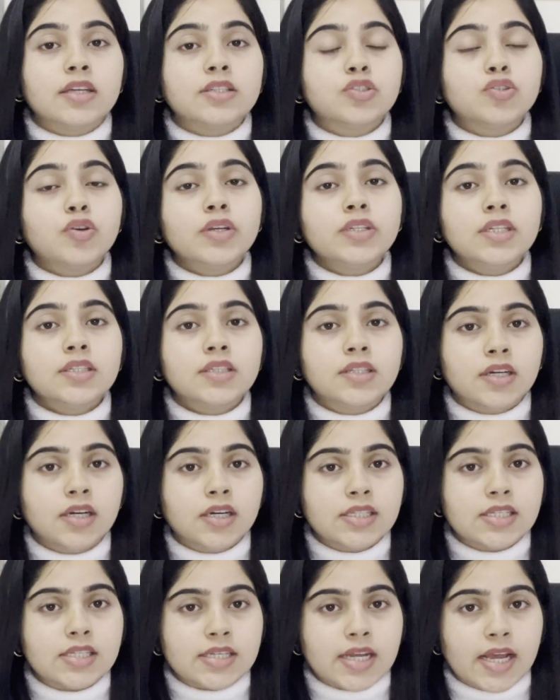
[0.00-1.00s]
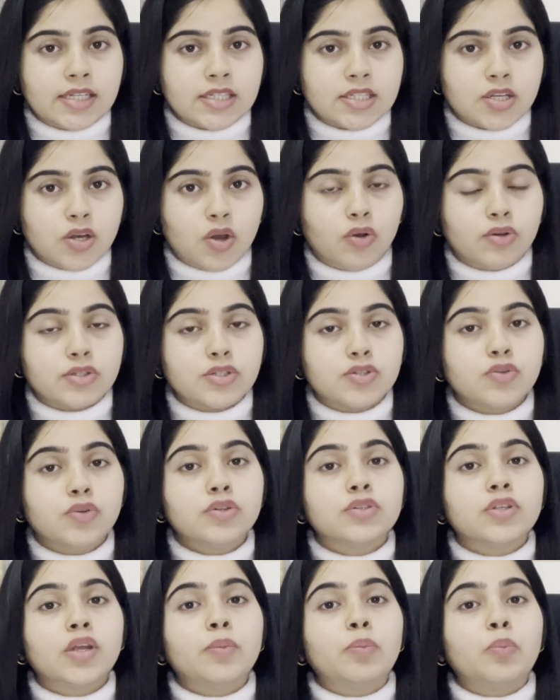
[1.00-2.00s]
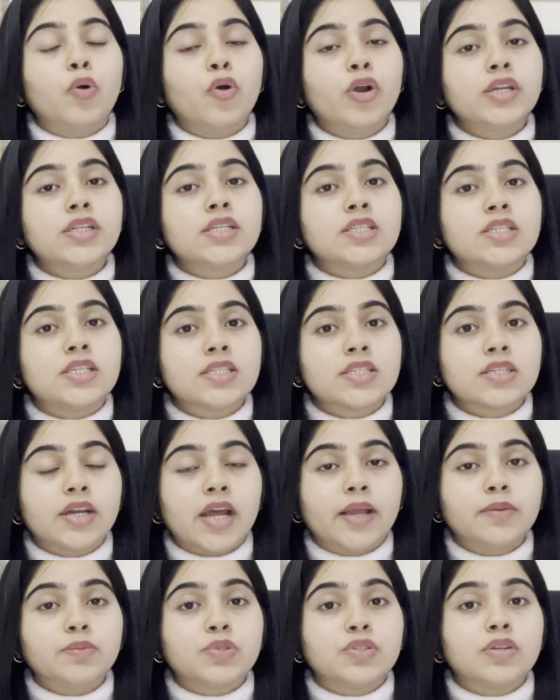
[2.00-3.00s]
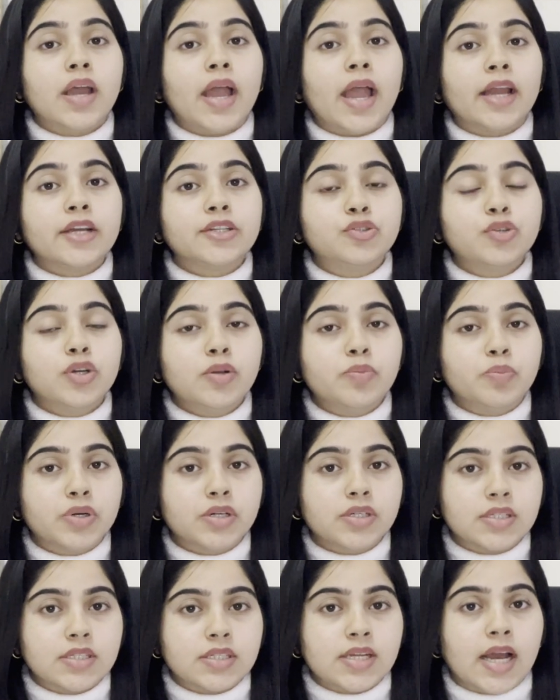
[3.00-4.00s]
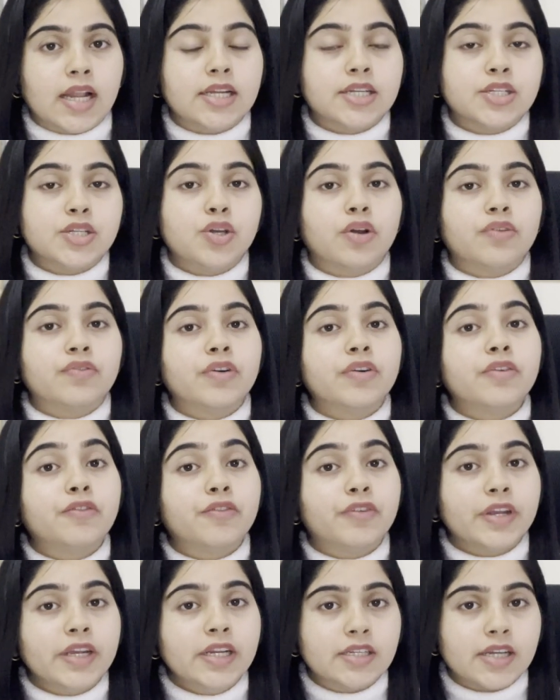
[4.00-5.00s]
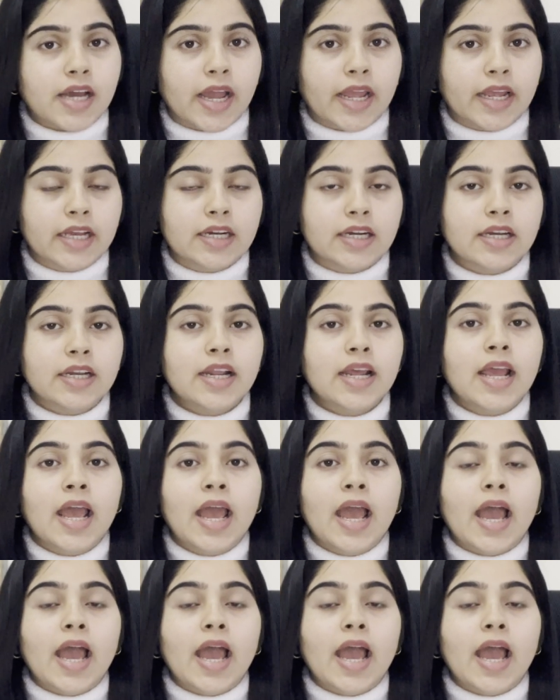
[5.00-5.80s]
So in the third stanza also, the poet describes the actual personality of a free tiger,